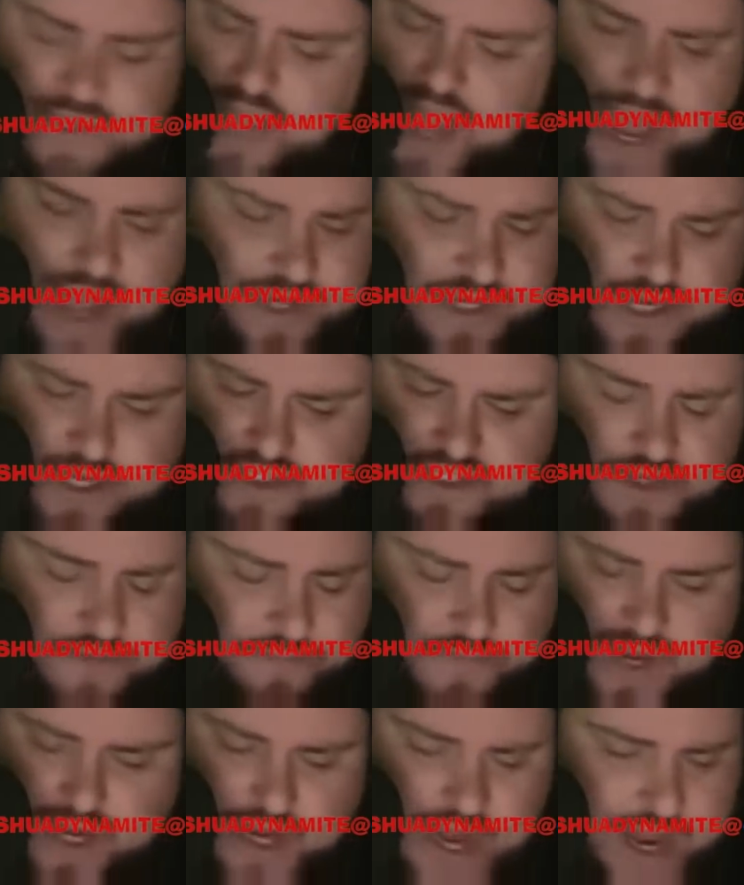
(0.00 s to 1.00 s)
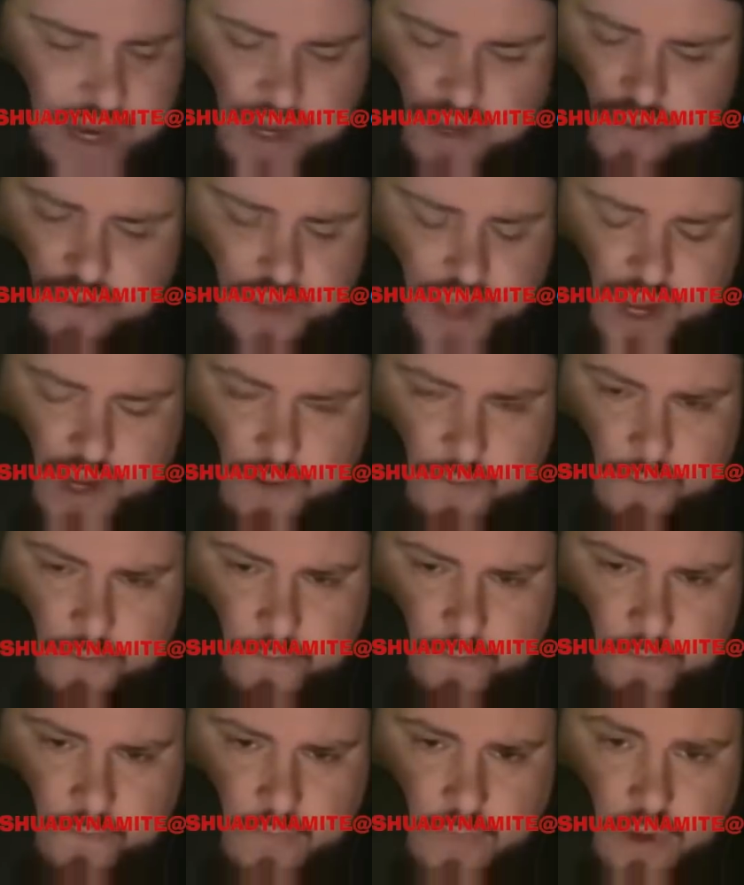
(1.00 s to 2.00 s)
that doesn't mean anything.
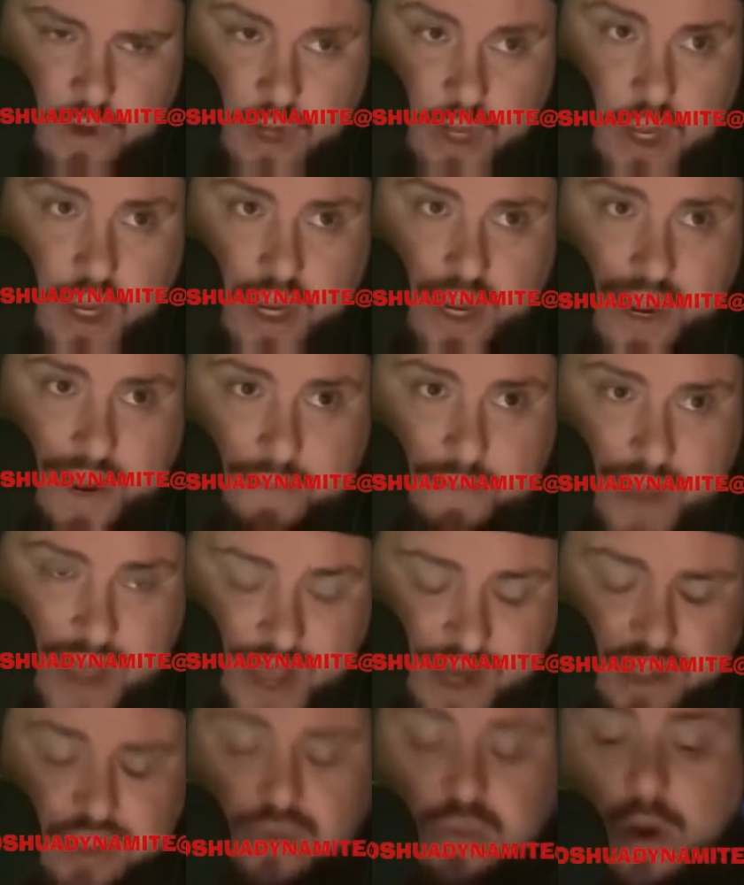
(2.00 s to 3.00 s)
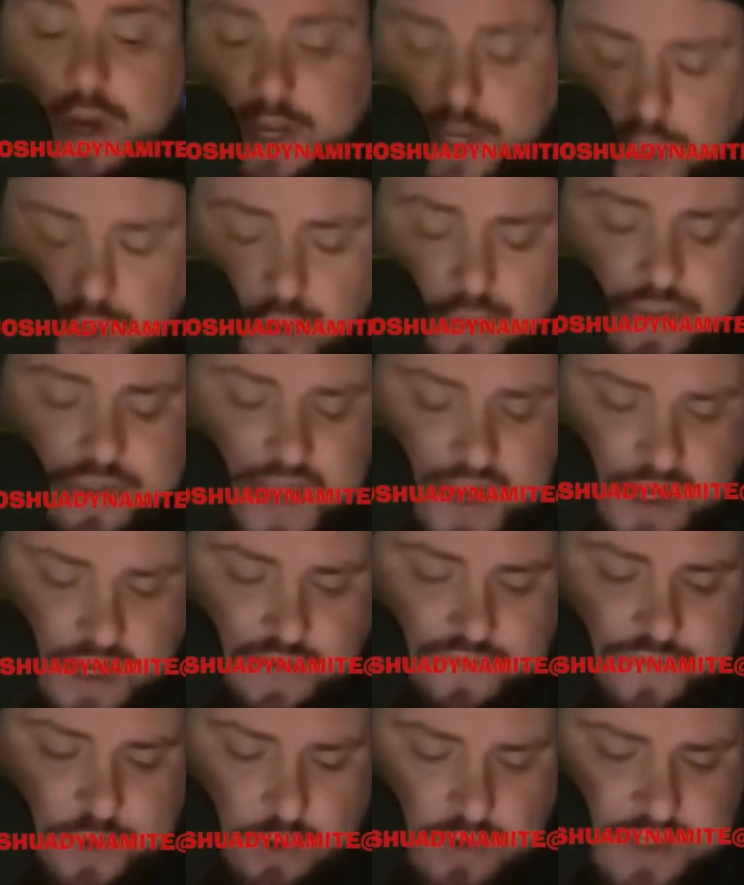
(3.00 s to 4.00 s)
It matters what you
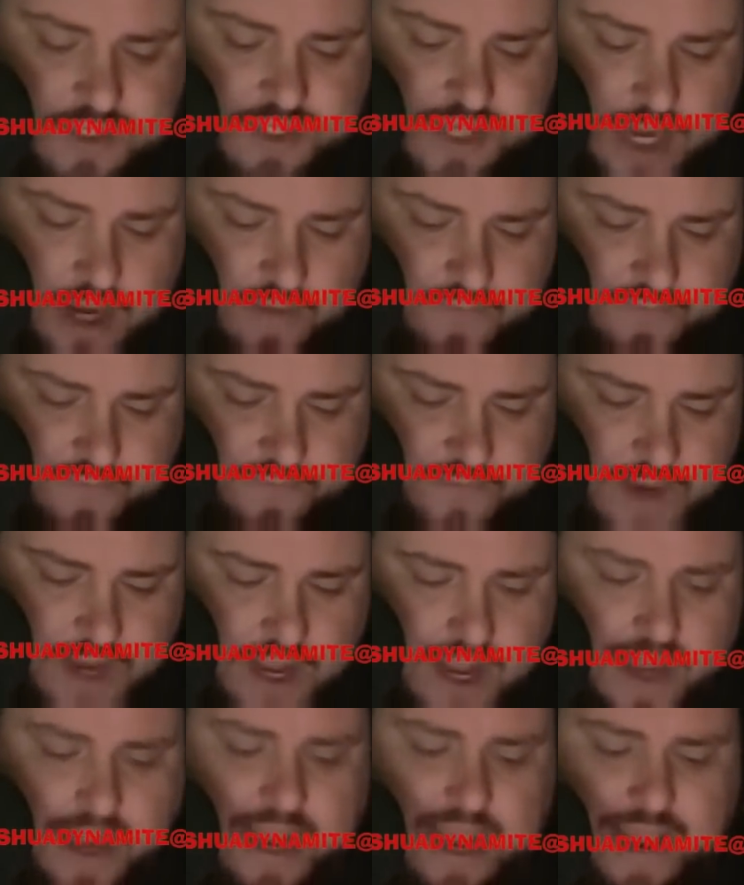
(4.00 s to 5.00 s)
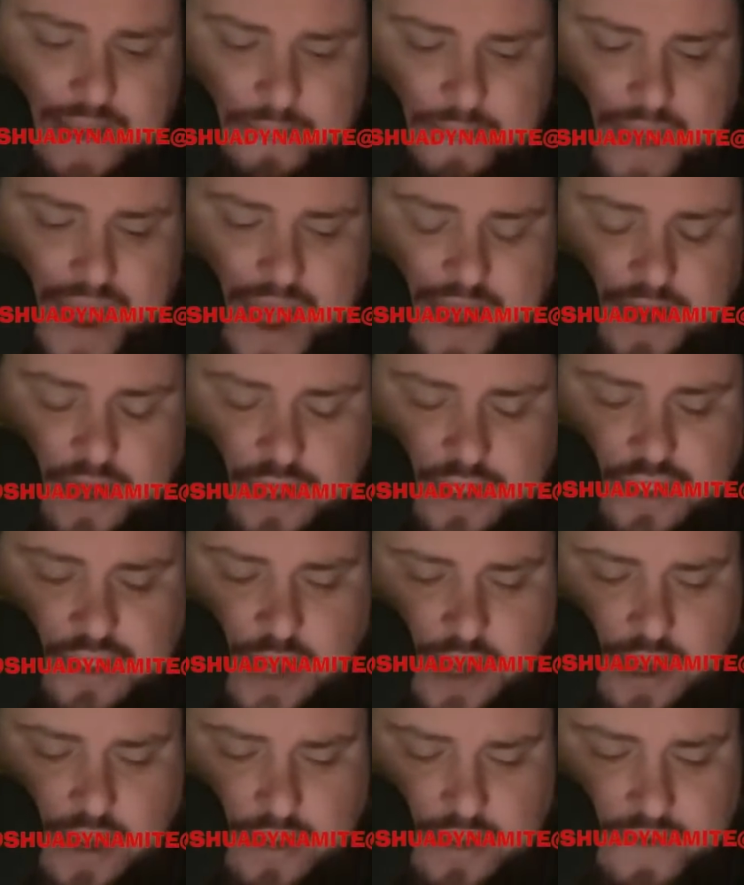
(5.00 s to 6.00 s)
think of yourself. It
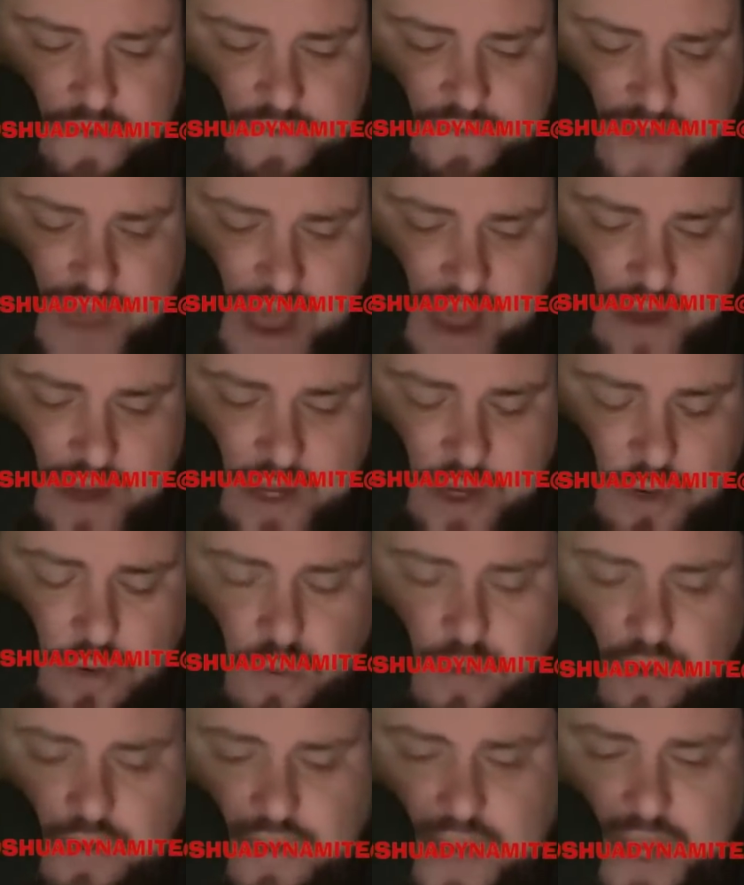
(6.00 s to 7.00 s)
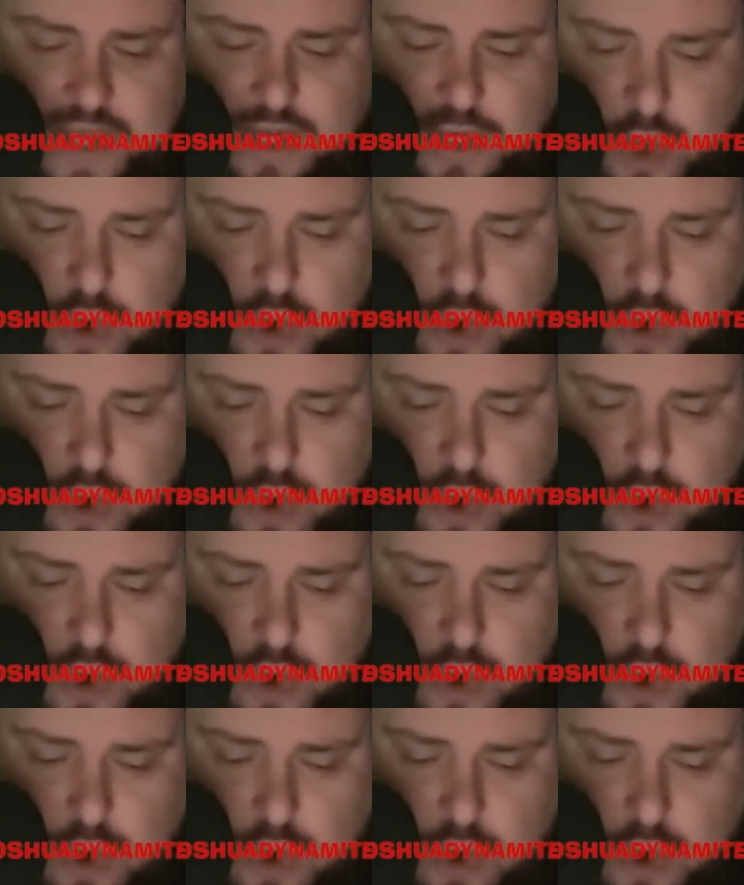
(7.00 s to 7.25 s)
matters the value that